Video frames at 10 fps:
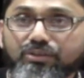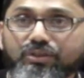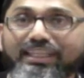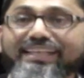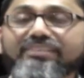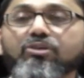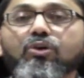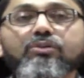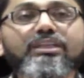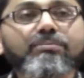So that is
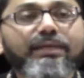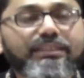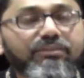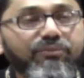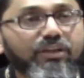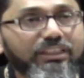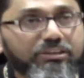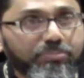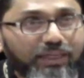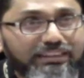already by default
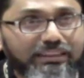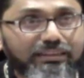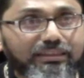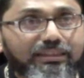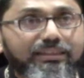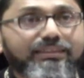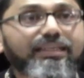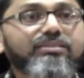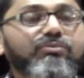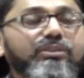is present
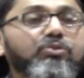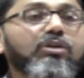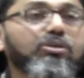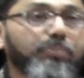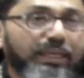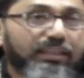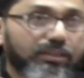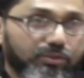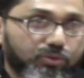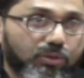that when you are obeying
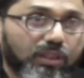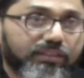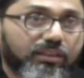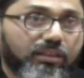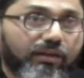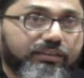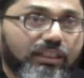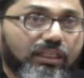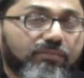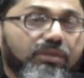Rasulullah sallallahu alaihi
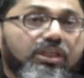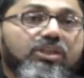wasallam,